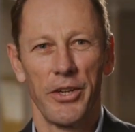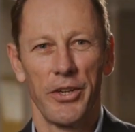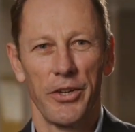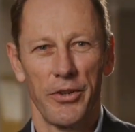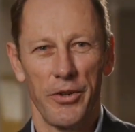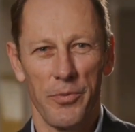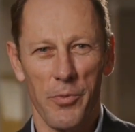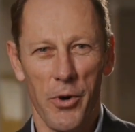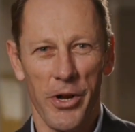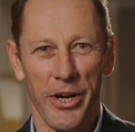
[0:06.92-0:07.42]

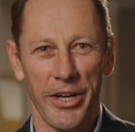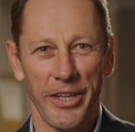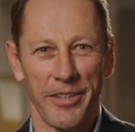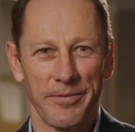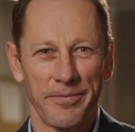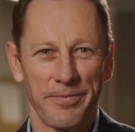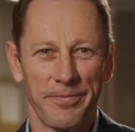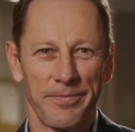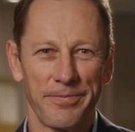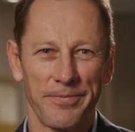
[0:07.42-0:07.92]
Good morning.
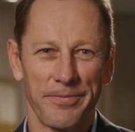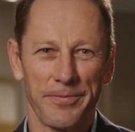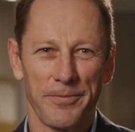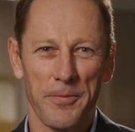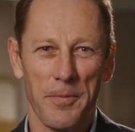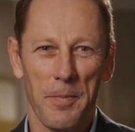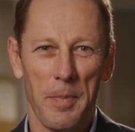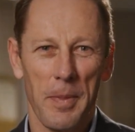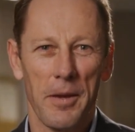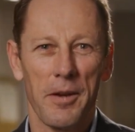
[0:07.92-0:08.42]

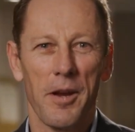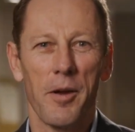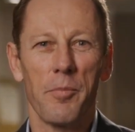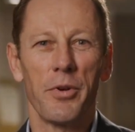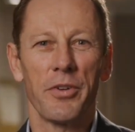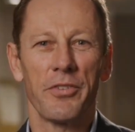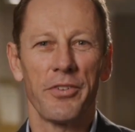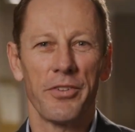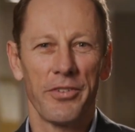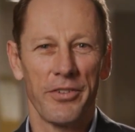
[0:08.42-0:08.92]
Our
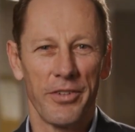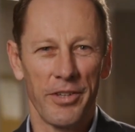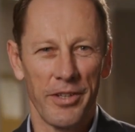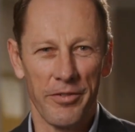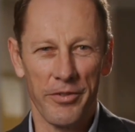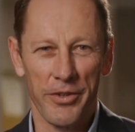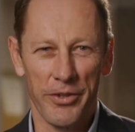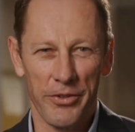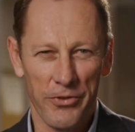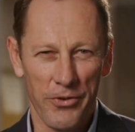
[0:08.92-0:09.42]
business
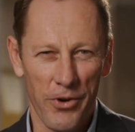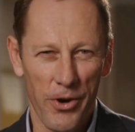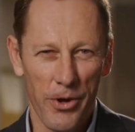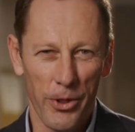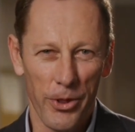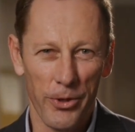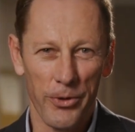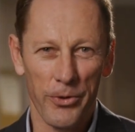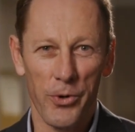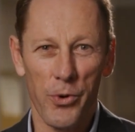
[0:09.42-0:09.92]
delivered a strong
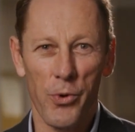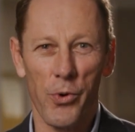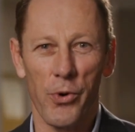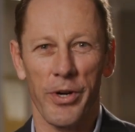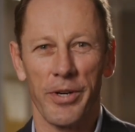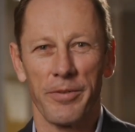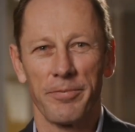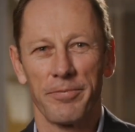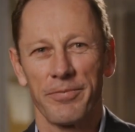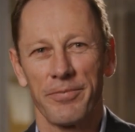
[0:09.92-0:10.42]
third
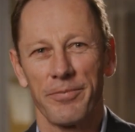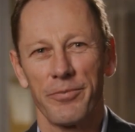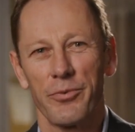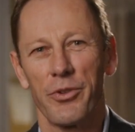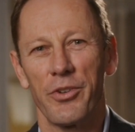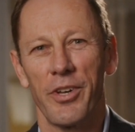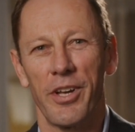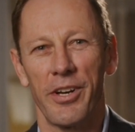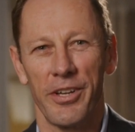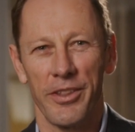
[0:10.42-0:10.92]
quarter,
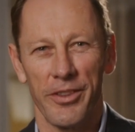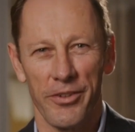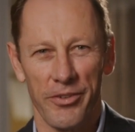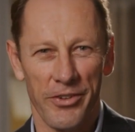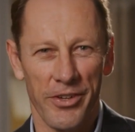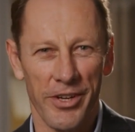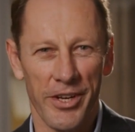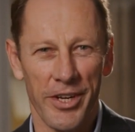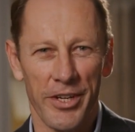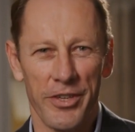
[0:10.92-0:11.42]
setting the
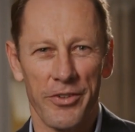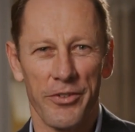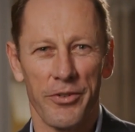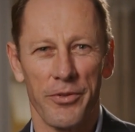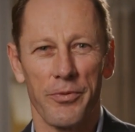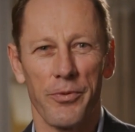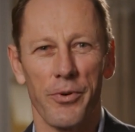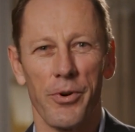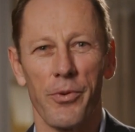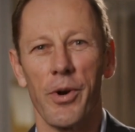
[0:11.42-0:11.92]
stage
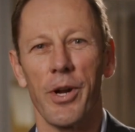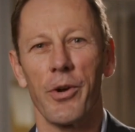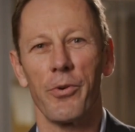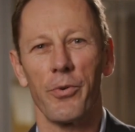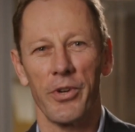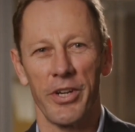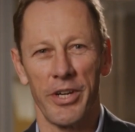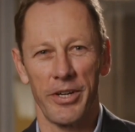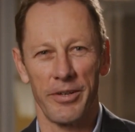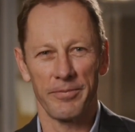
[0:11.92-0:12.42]
for a
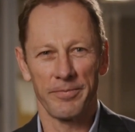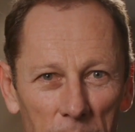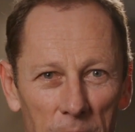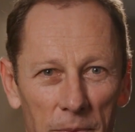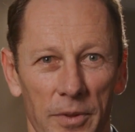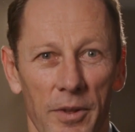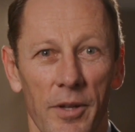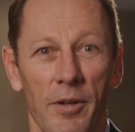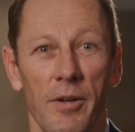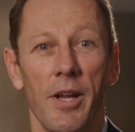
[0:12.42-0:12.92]
record year.
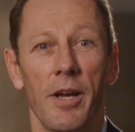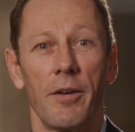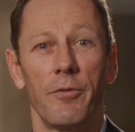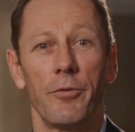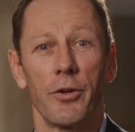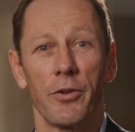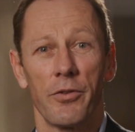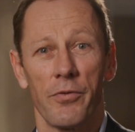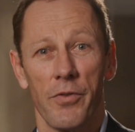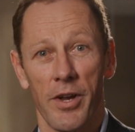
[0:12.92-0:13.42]
The
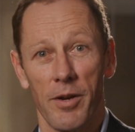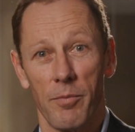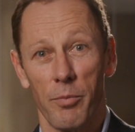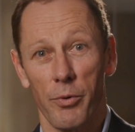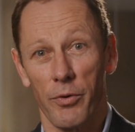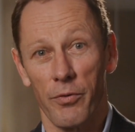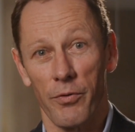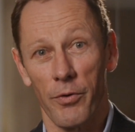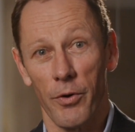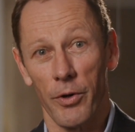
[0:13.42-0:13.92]
diversified
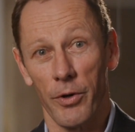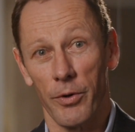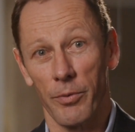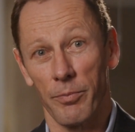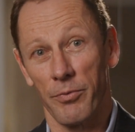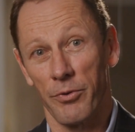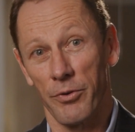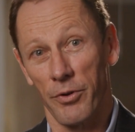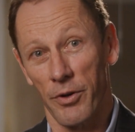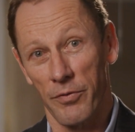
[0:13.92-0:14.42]
portfolio
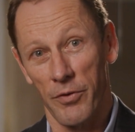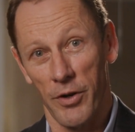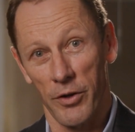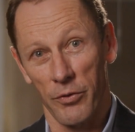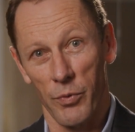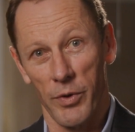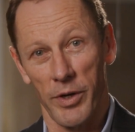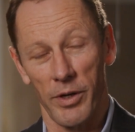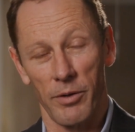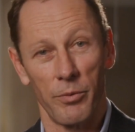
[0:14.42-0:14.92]
served us
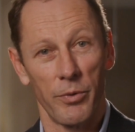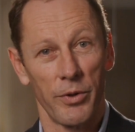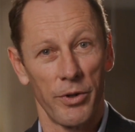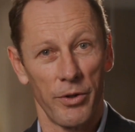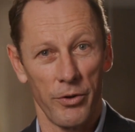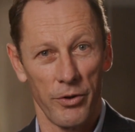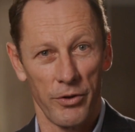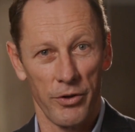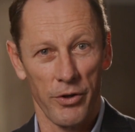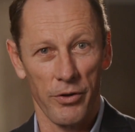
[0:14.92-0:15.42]
well with
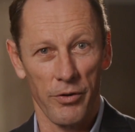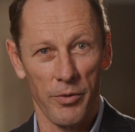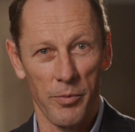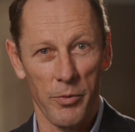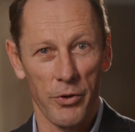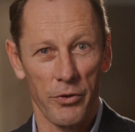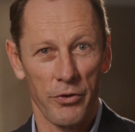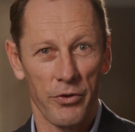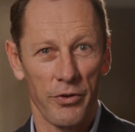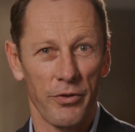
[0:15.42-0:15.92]
good
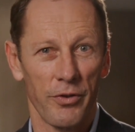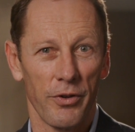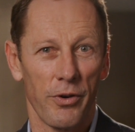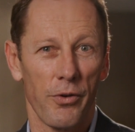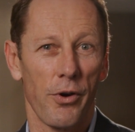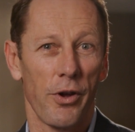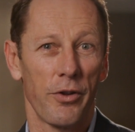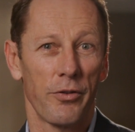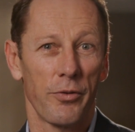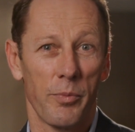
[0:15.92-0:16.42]
contributions
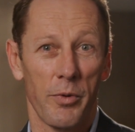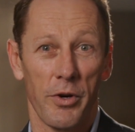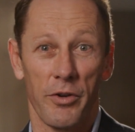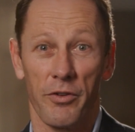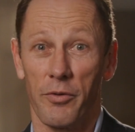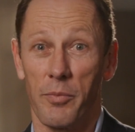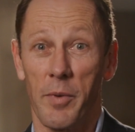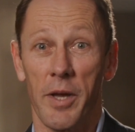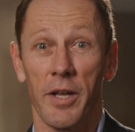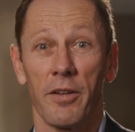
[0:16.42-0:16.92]
across
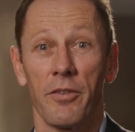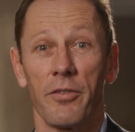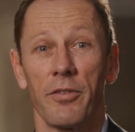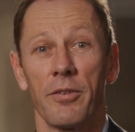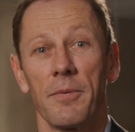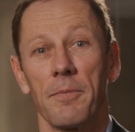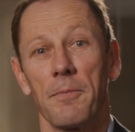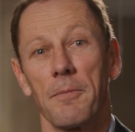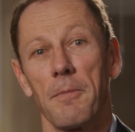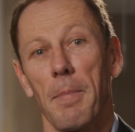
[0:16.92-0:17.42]
precious metals,
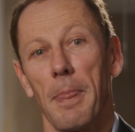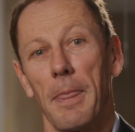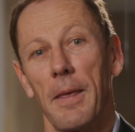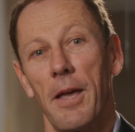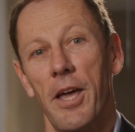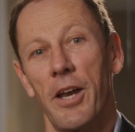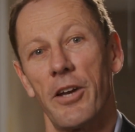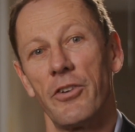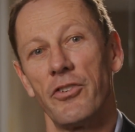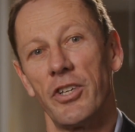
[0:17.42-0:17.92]

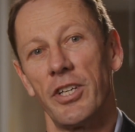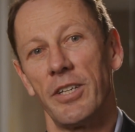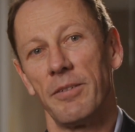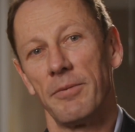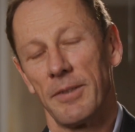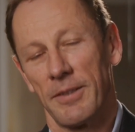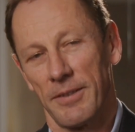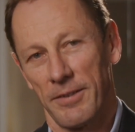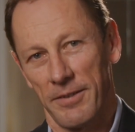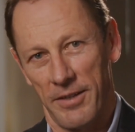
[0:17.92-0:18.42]
energy,
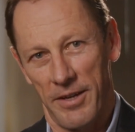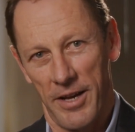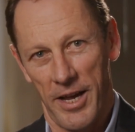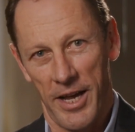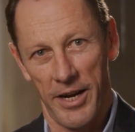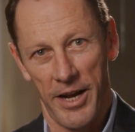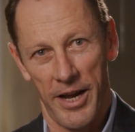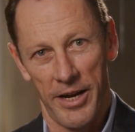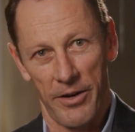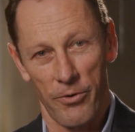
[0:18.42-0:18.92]

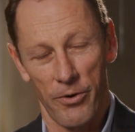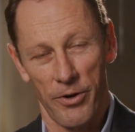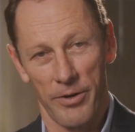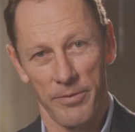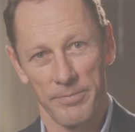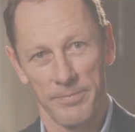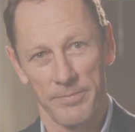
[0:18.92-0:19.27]
and iron ore.